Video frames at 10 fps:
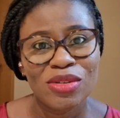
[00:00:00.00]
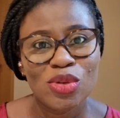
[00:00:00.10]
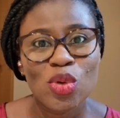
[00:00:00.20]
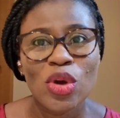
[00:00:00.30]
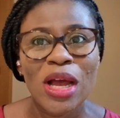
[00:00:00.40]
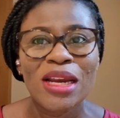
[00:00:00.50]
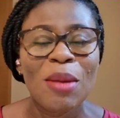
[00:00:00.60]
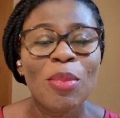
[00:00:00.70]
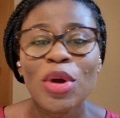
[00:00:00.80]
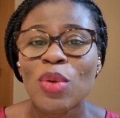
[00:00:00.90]
So at
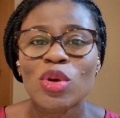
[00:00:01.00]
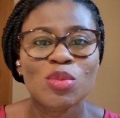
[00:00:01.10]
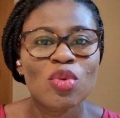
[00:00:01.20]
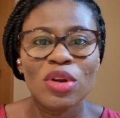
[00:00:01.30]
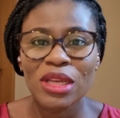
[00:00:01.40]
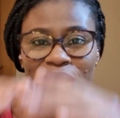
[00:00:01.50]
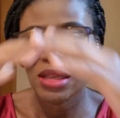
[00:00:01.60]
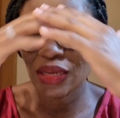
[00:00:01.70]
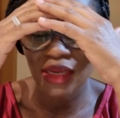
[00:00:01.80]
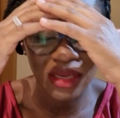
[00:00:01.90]
that point it was more or less like